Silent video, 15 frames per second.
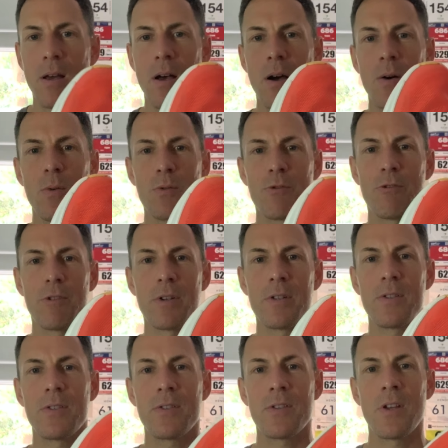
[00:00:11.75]

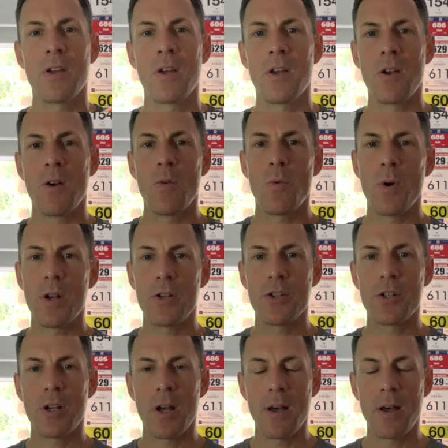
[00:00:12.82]
Ultras, which